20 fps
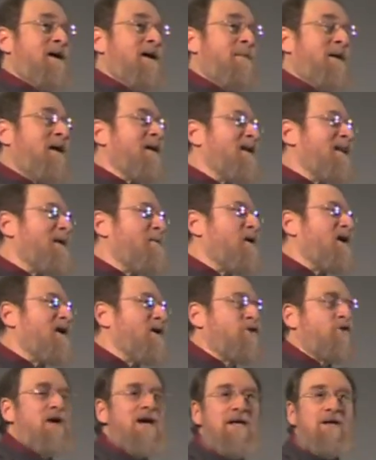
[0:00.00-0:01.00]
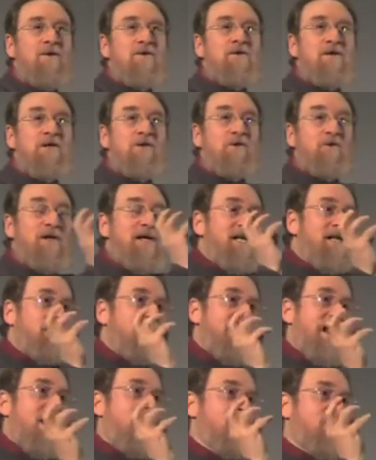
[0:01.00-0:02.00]
Apparently, they were going to try to use the treaty
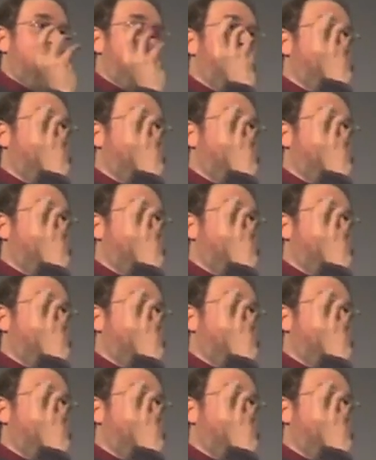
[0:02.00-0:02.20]
power